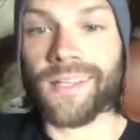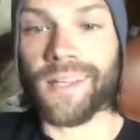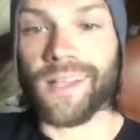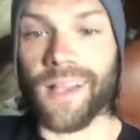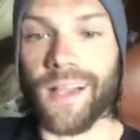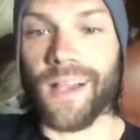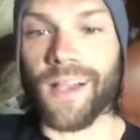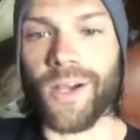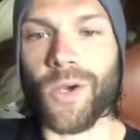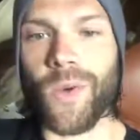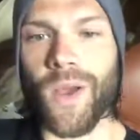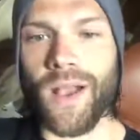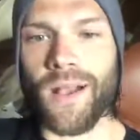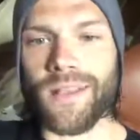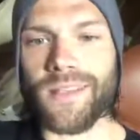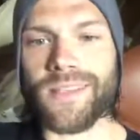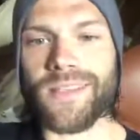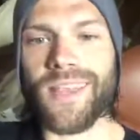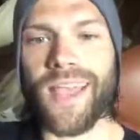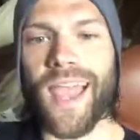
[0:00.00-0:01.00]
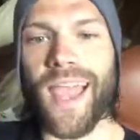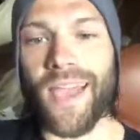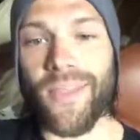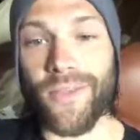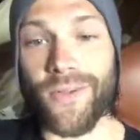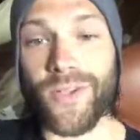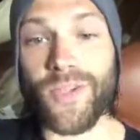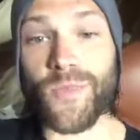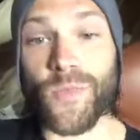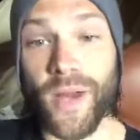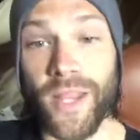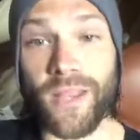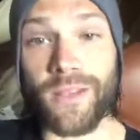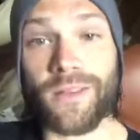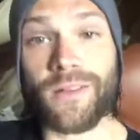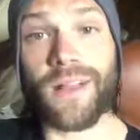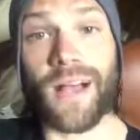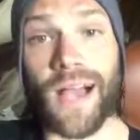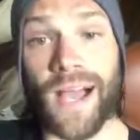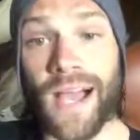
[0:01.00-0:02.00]
Who else? Heather
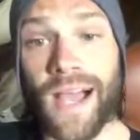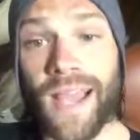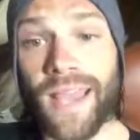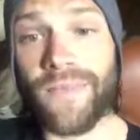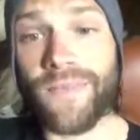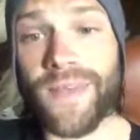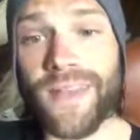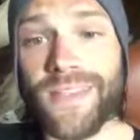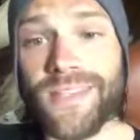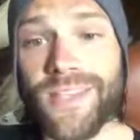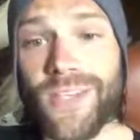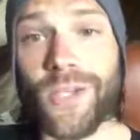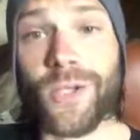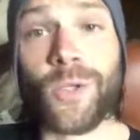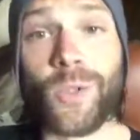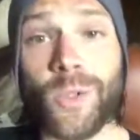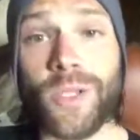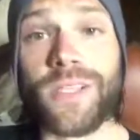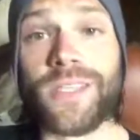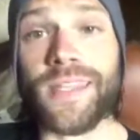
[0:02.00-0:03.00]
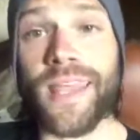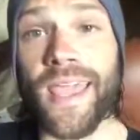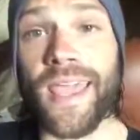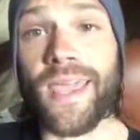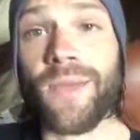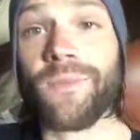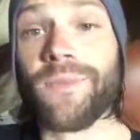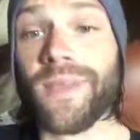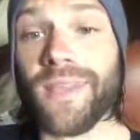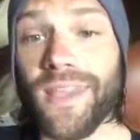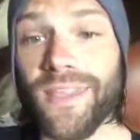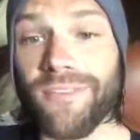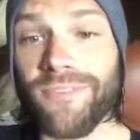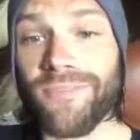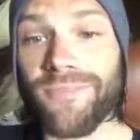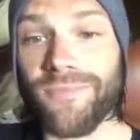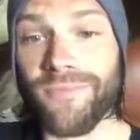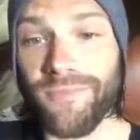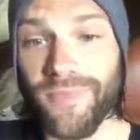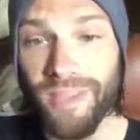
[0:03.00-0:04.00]
Sprinkle, hi. That is the coolest name.
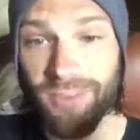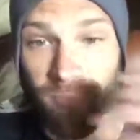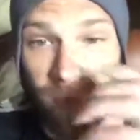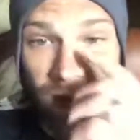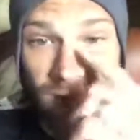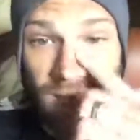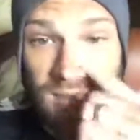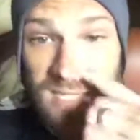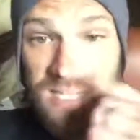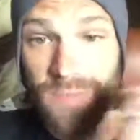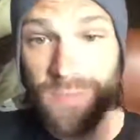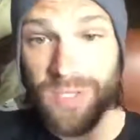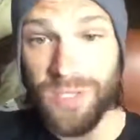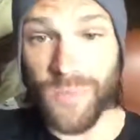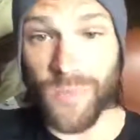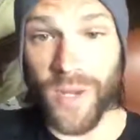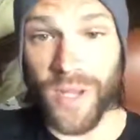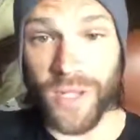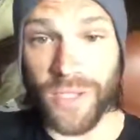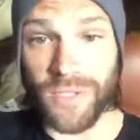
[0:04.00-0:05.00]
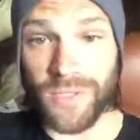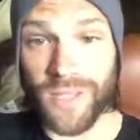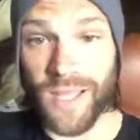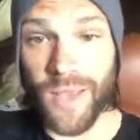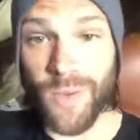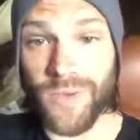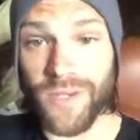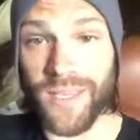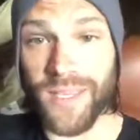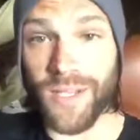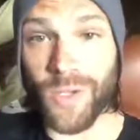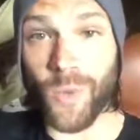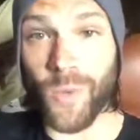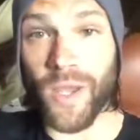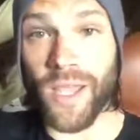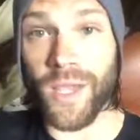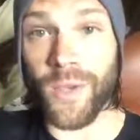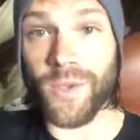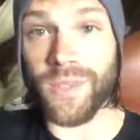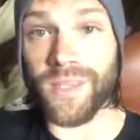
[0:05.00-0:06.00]
If my last name was Sprinkle, I would get
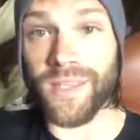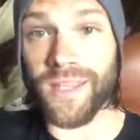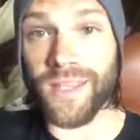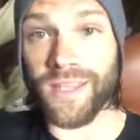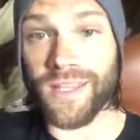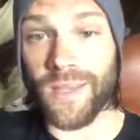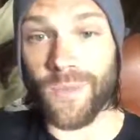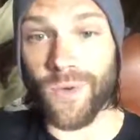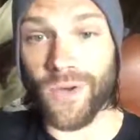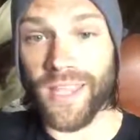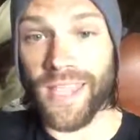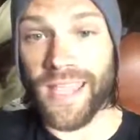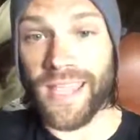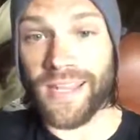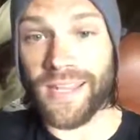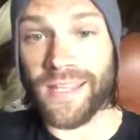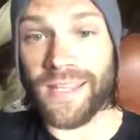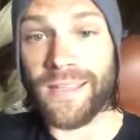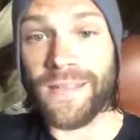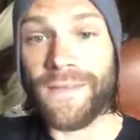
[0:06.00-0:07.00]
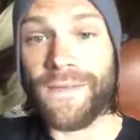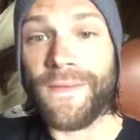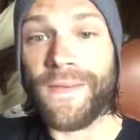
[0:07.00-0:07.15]
away with eating a lot more candy.